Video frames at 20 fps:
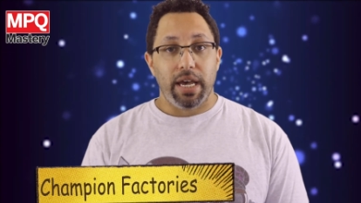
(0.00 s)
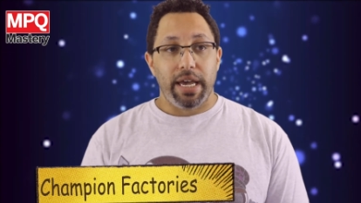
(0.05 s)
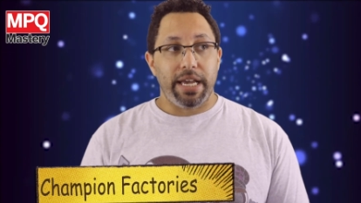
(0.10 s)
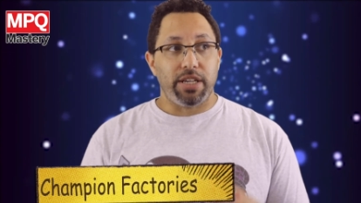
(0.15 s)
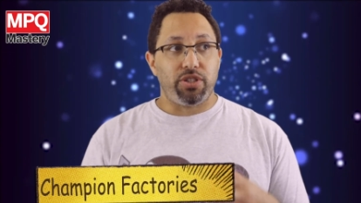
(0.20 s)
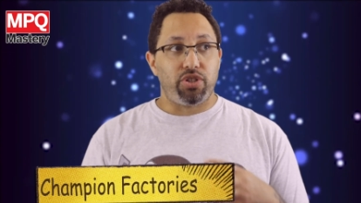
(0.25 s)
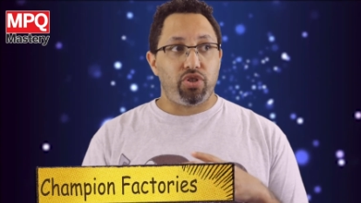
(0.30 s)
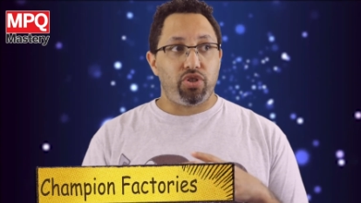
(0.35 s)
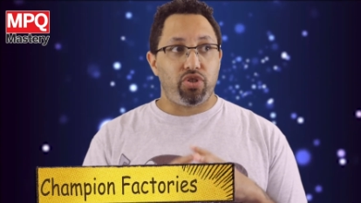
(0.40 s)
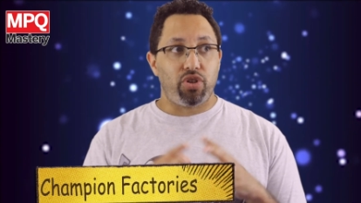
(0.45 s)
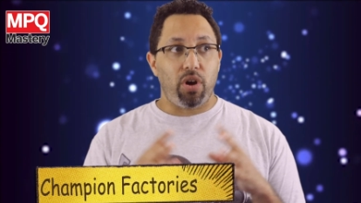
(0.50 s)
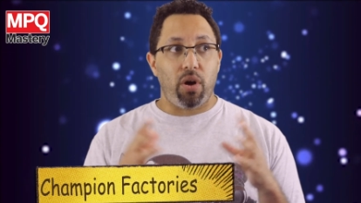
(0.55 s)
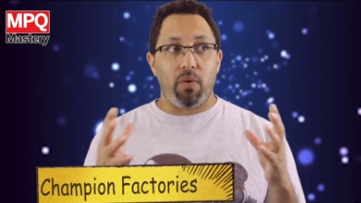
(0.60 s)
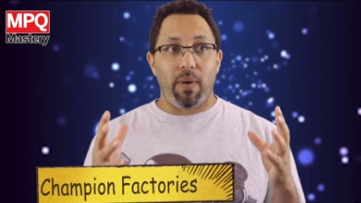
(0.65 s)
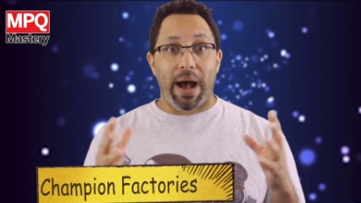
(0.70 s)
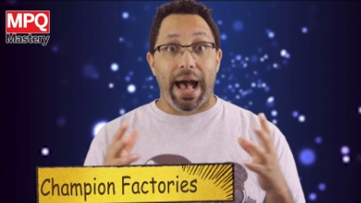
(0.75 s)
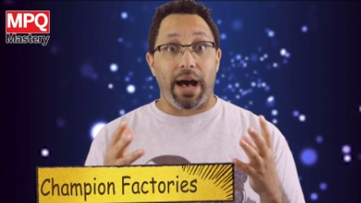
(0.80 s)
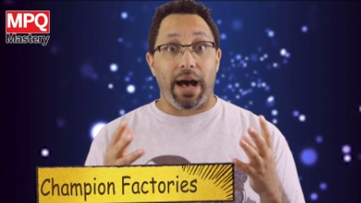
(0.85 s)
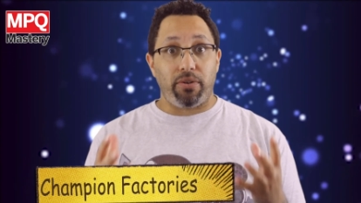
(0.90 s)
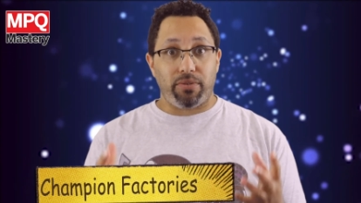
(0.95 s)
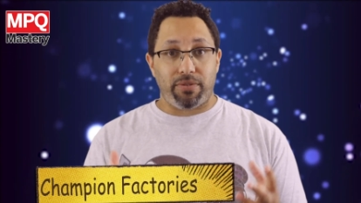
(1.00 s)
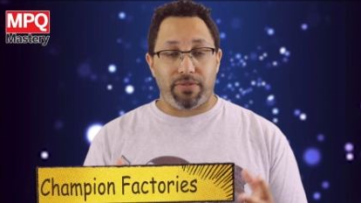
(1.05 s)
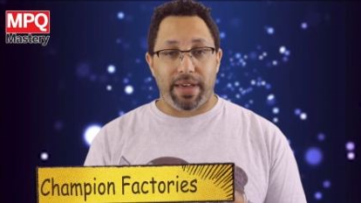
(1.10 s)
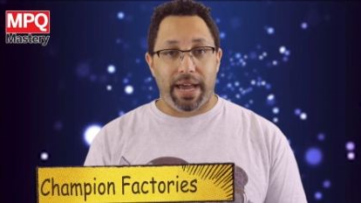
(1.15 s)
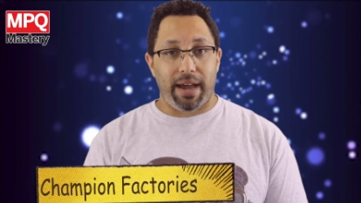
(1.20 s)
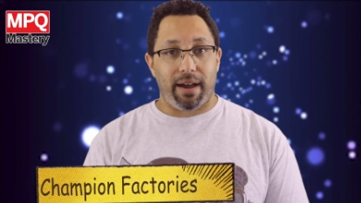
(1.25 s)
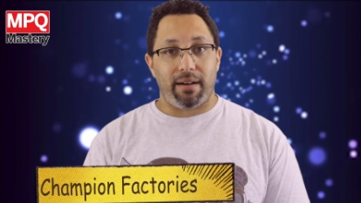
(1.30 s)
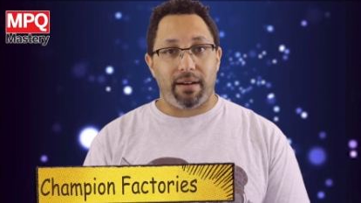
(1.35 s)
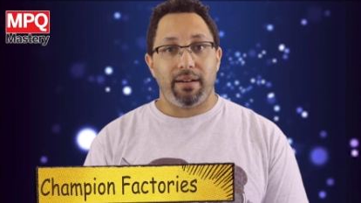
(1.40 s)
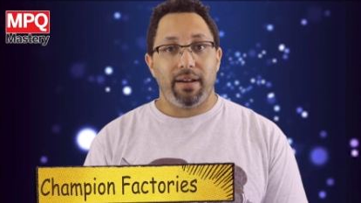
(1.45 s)
is so out
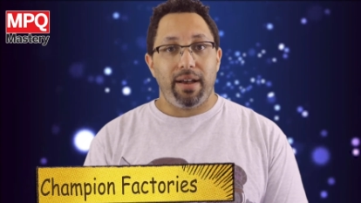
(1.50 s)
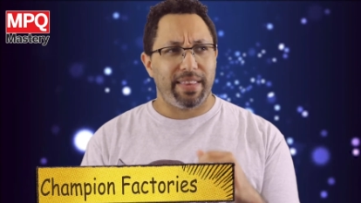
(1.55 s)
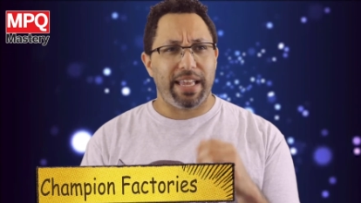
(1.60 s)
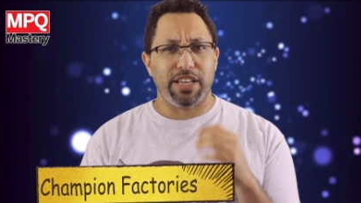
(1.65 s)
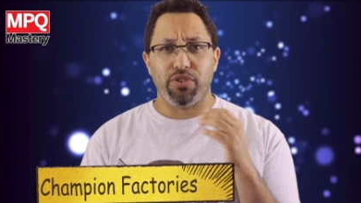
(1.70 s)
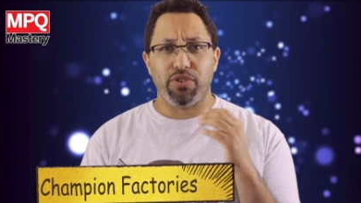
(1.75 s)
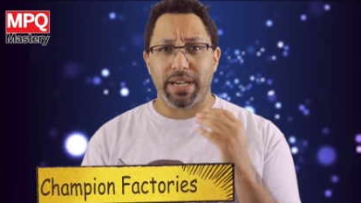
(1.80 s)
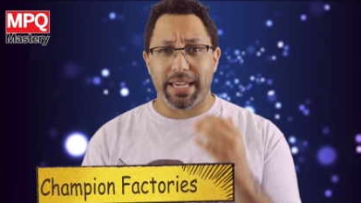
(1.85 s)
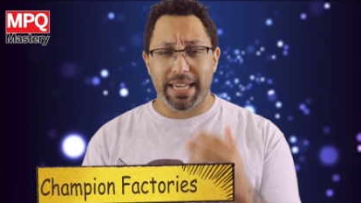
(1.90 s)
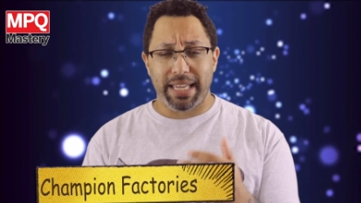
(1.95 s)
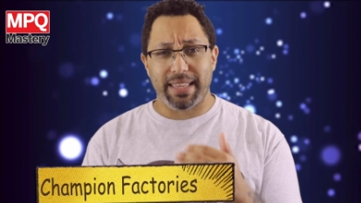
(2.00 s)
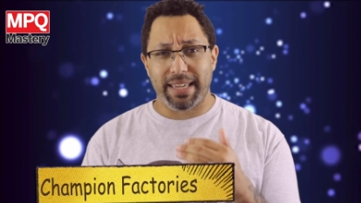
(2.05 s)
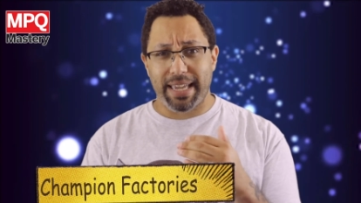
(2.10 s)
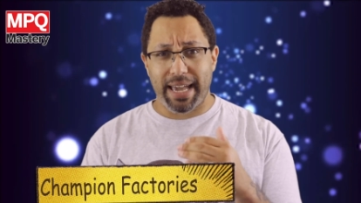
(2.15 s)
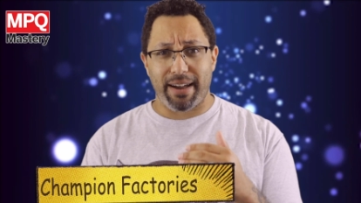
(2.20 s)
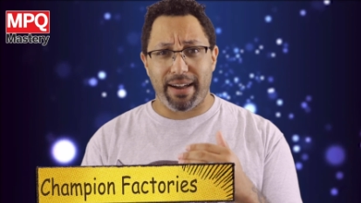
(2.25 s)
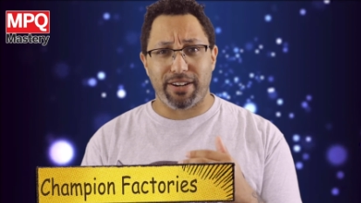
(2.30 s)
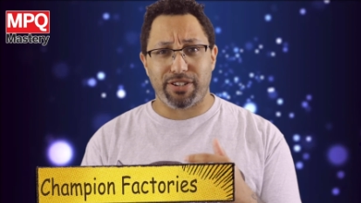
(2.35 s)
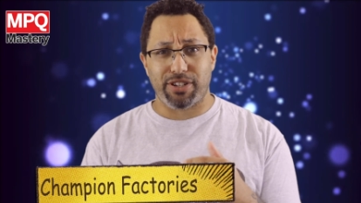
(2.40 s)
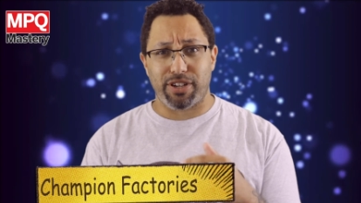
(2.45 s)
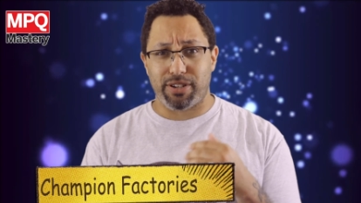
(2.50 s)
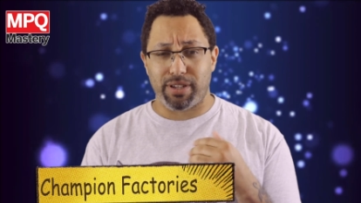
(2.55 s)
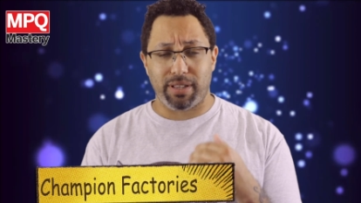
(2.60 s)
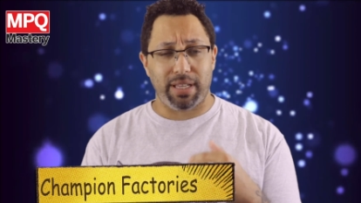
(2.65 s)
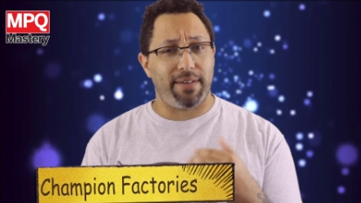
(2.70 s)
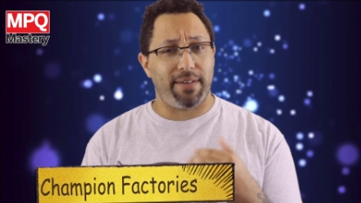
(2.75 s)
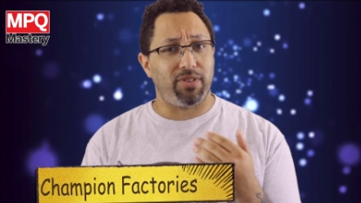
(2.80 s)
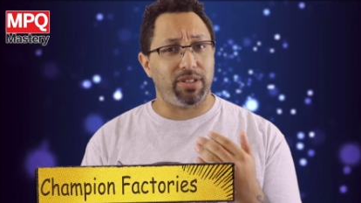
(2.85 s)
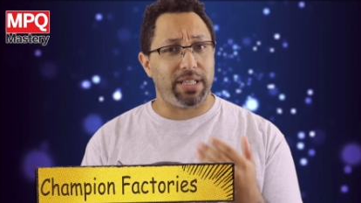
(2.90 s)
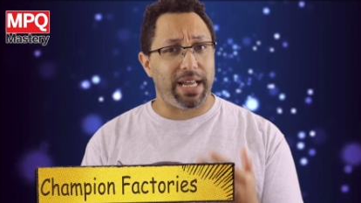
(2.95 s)
there that you could get the character to
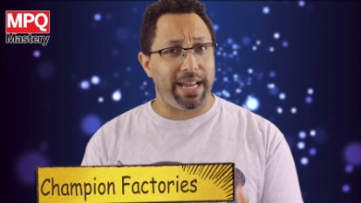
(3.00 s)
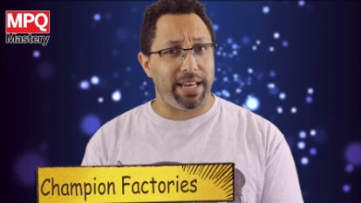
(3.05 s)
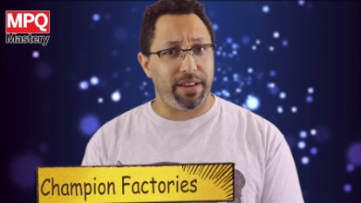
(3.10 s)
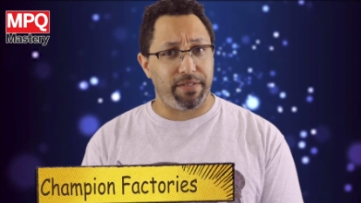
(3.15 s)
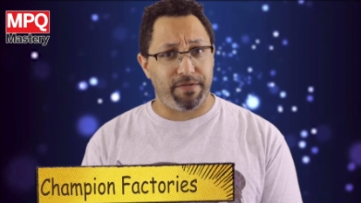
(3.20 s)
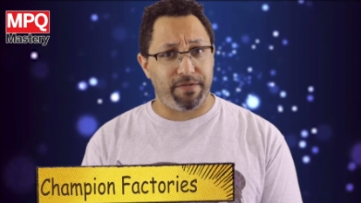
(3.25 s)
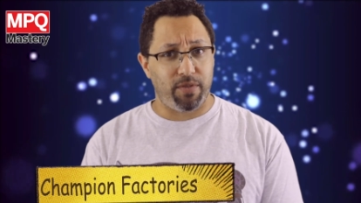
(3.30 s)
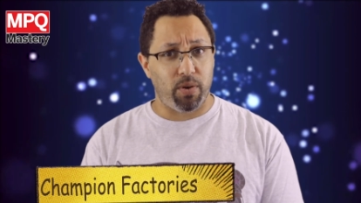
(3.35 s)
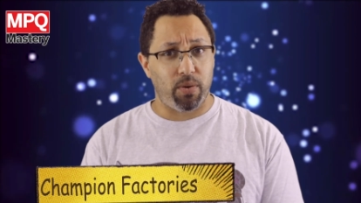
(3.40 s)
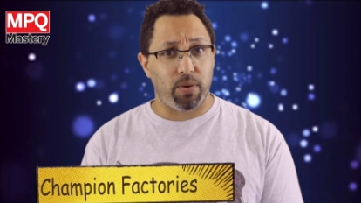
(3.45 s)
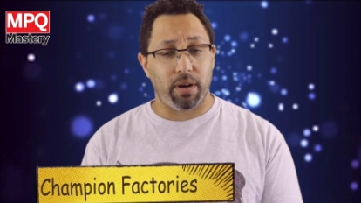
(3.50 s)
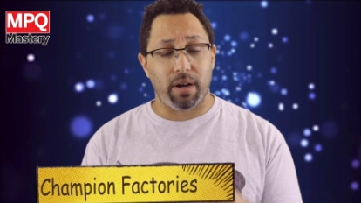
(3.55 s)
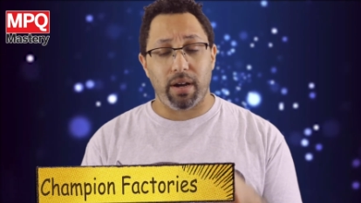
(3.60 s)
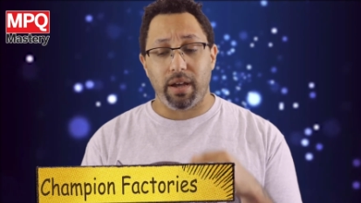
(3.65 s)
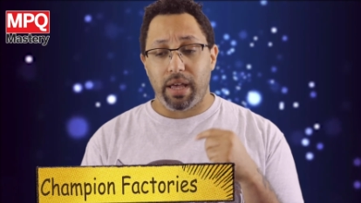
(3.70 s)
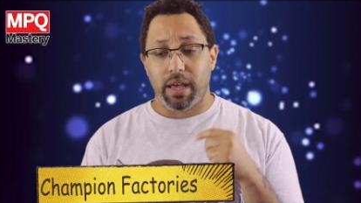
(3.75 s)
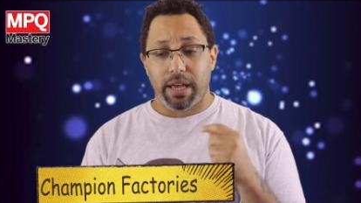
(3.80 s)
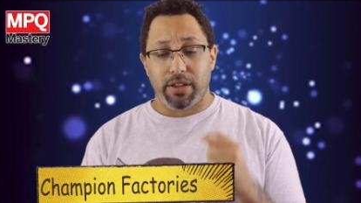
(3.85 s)
level 94,